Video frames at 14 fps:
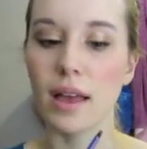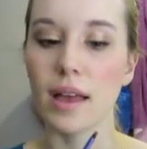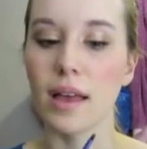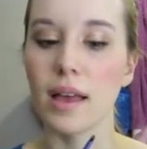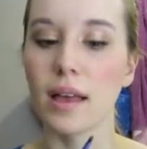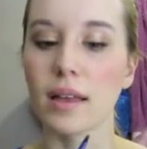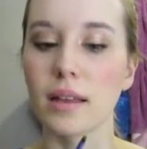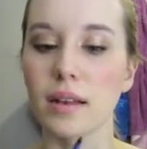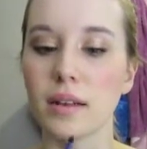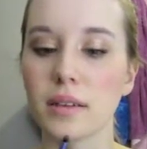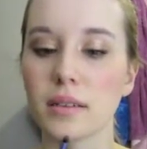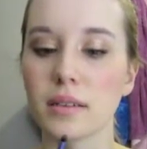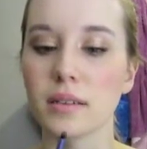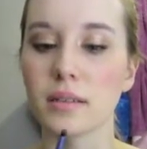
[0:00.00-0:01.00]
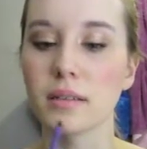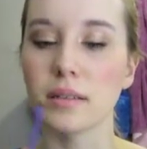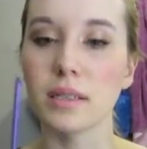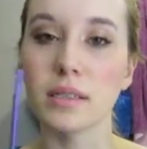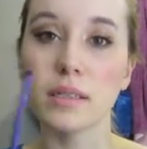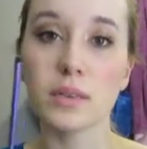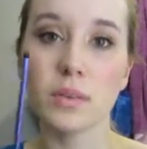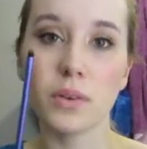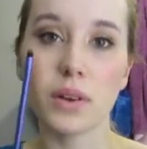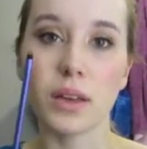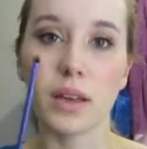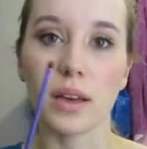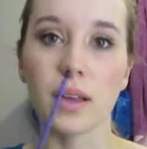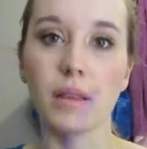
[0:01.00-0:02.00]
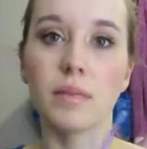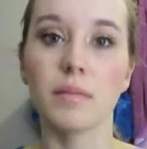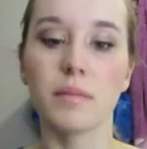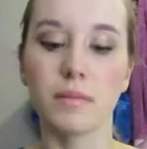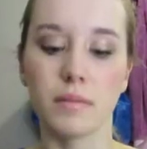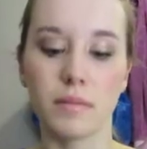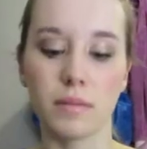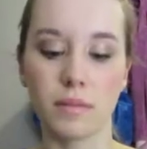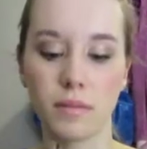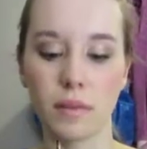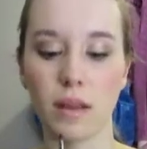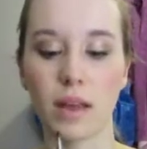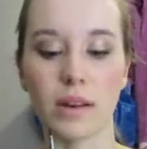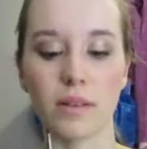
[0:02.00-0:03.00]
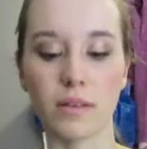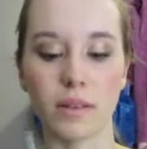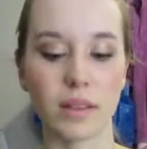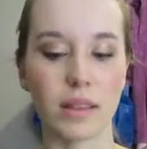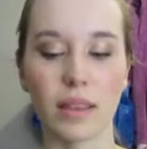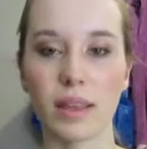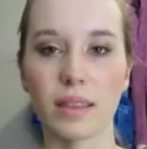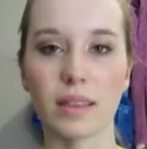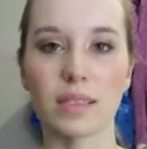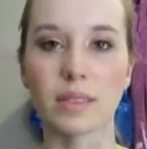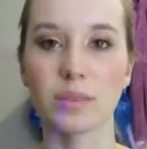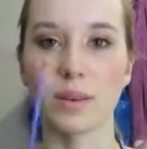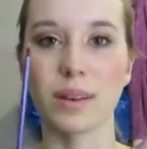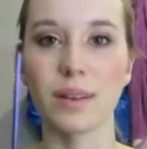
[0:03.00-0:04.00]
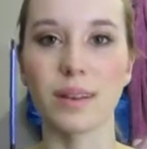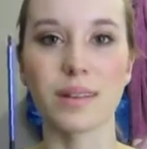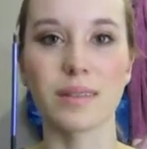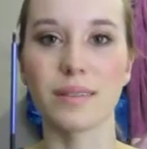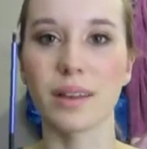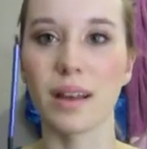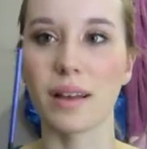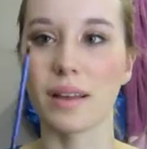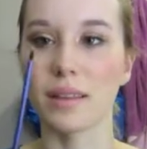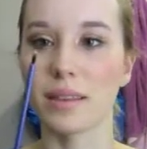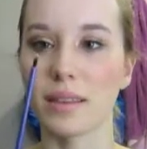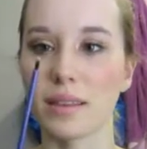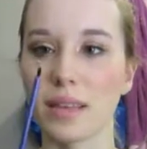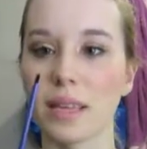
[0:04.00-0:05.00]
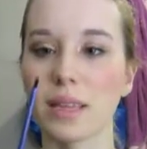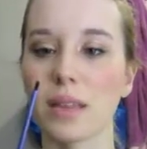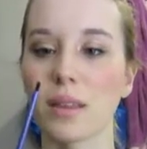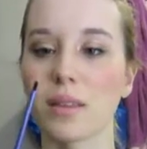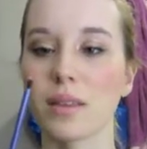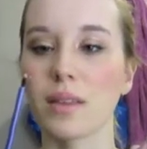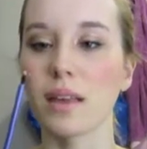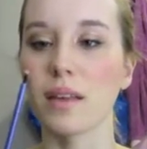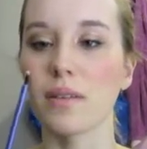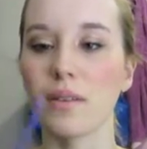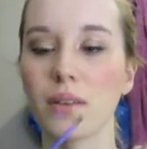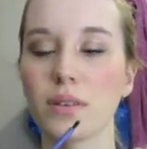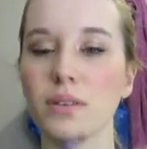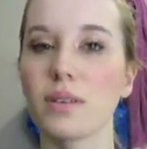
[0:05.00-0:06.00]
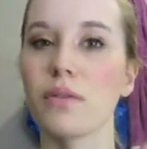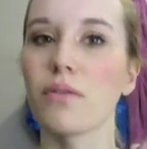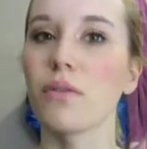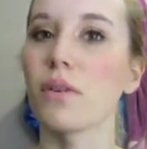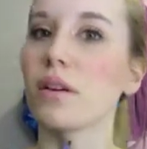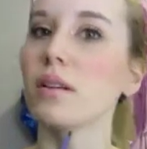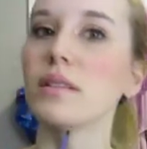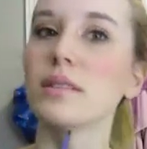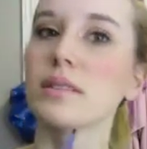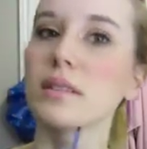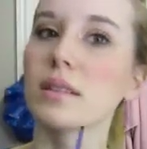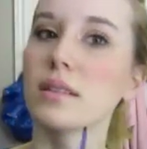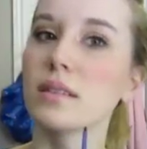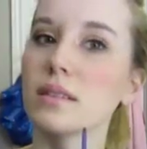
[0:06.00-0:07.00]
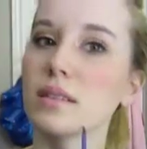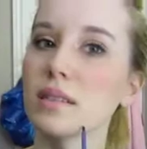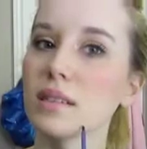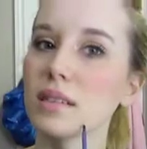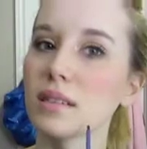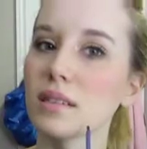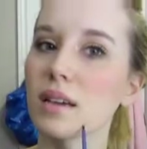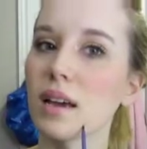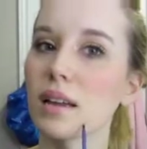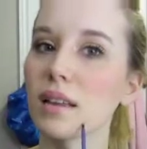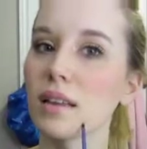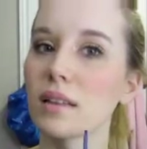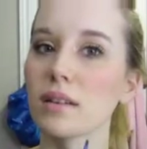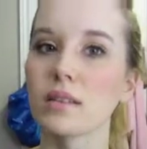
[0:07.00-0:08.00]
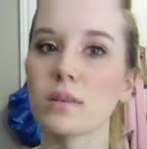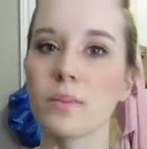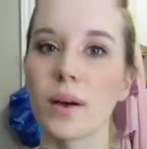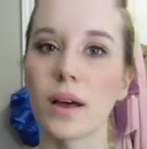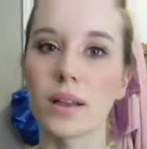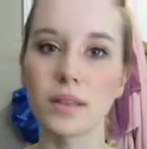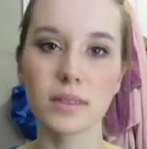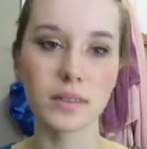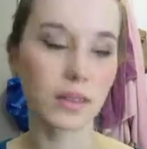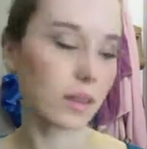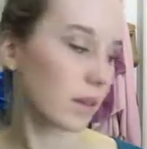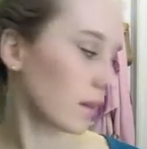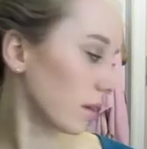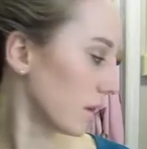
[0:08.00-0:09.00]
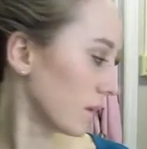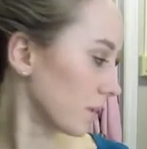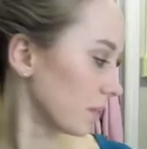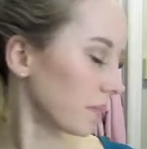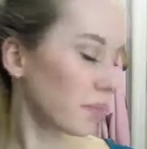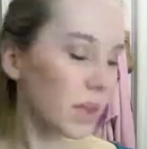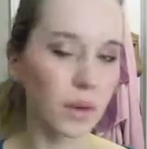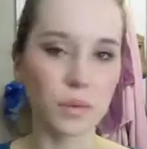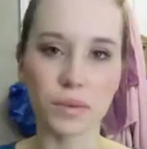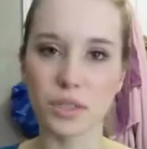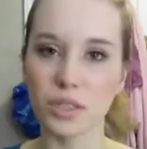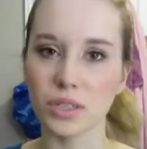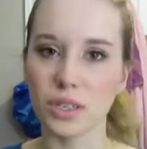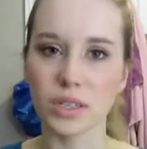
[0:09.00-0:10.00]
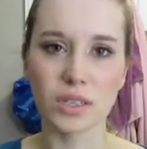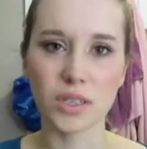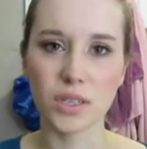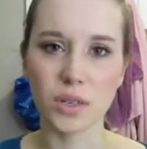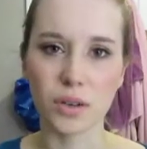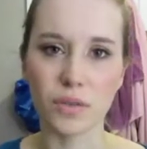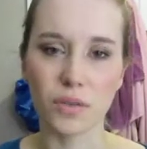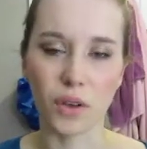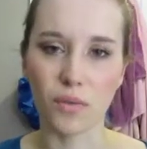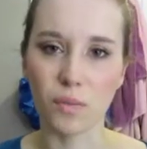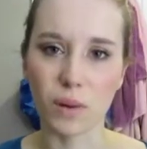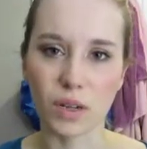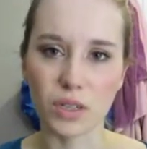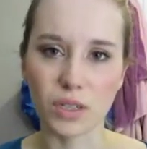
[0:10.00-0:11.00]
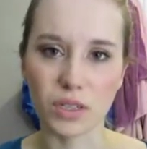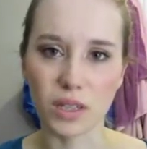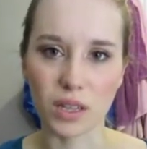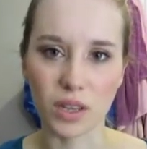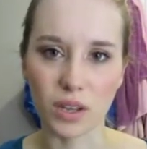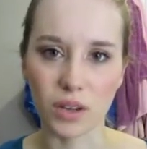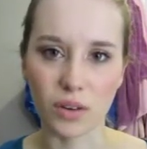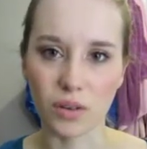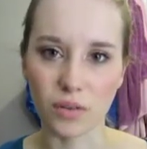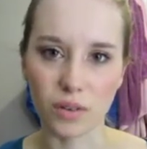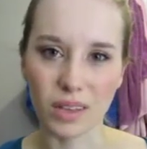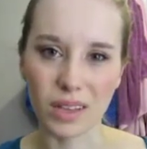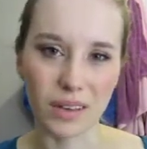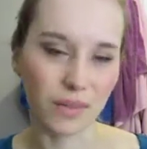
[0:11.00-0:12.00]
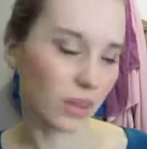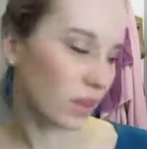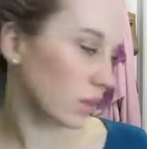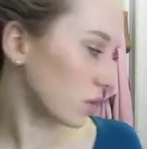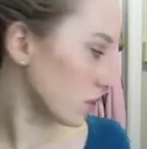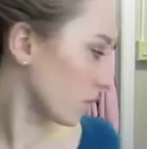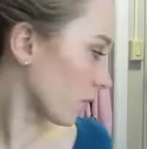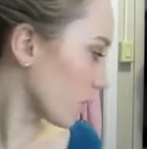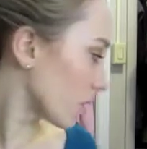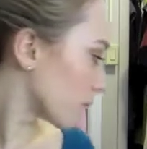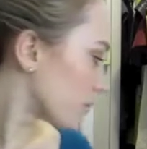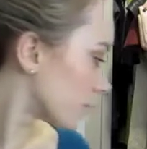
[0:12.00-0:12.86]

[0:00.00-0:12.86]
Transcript: And this is pretty good. I don't really like this one. I think the only thing I've used it for is concealing tiny little spots, which is good to do if you have brushes that you don't really have a use for.